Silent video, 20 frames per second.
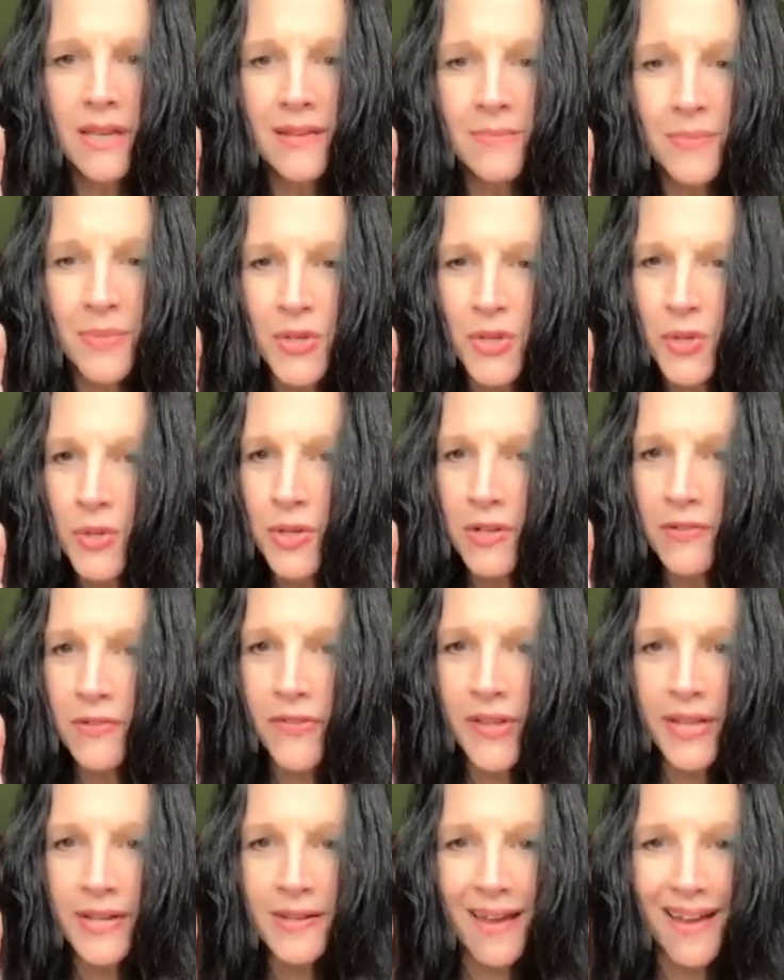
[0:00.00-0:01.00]

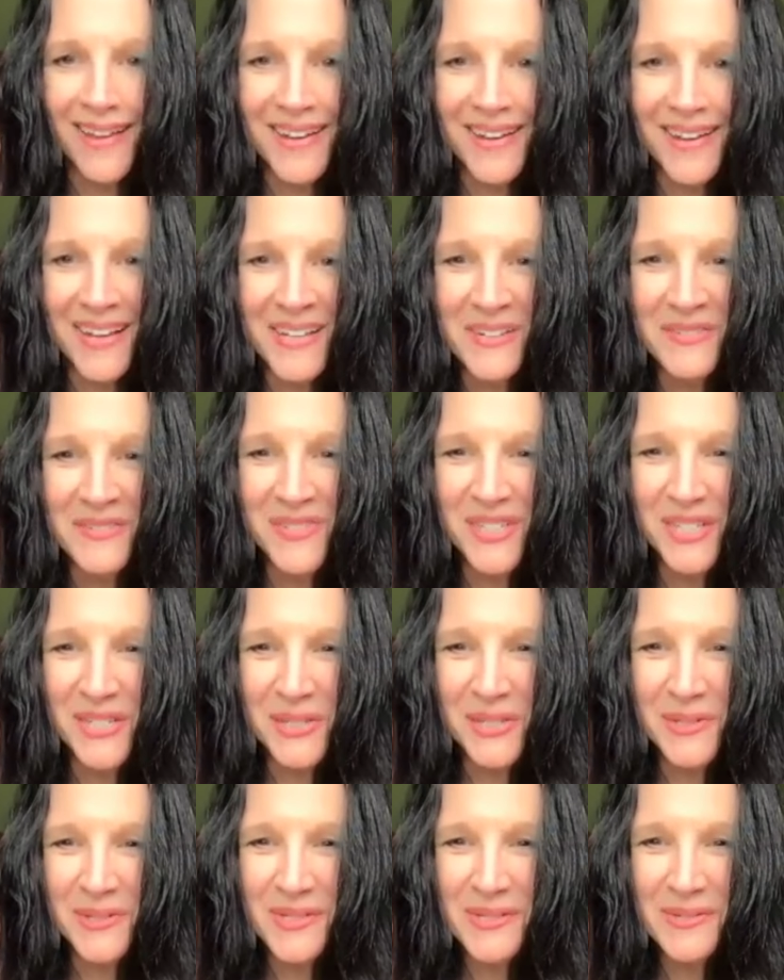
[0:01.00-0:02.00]
Beautifully done. I can feel
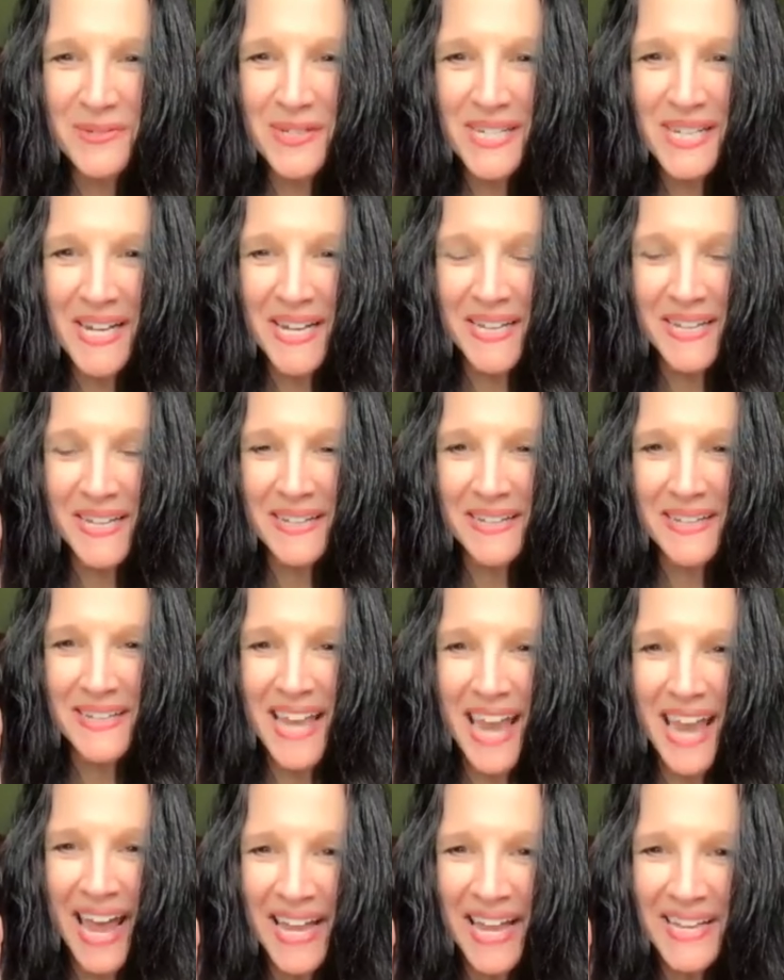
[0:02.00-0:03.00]
you doing it.
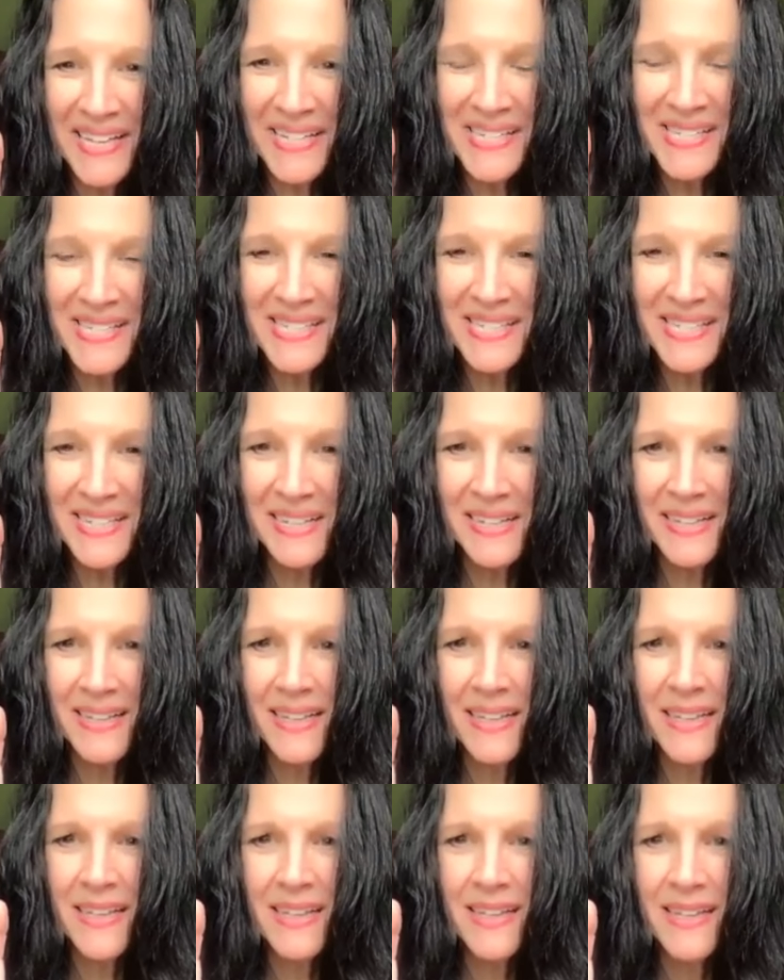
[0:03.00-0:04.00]
Yes!
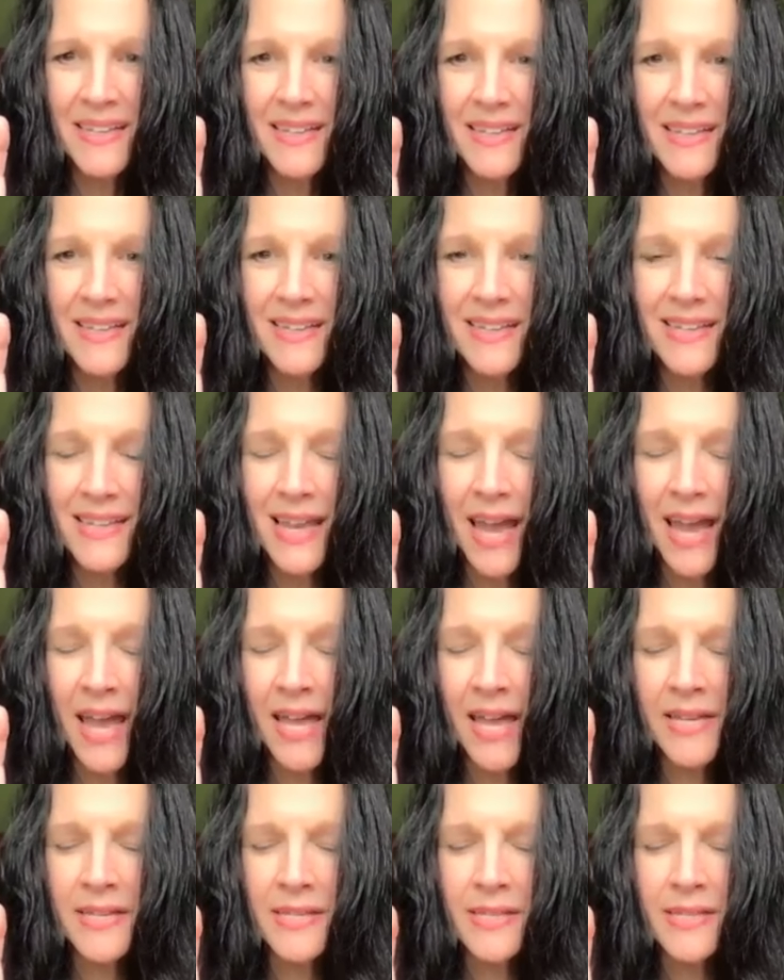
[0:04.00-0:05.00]

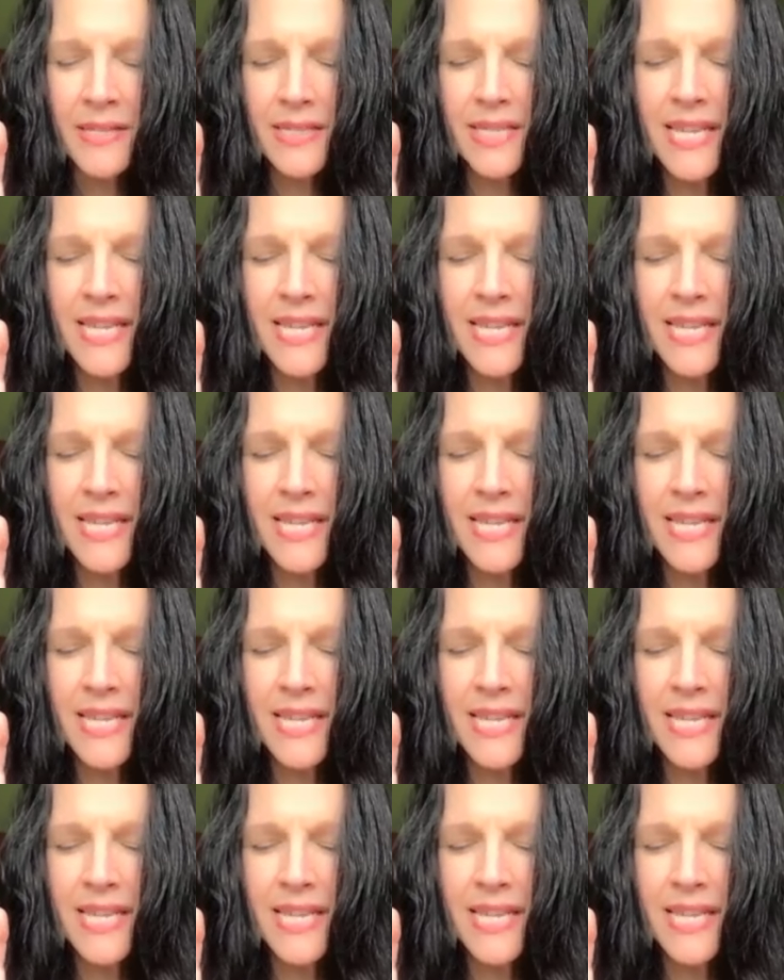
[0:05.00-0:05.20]
Yes,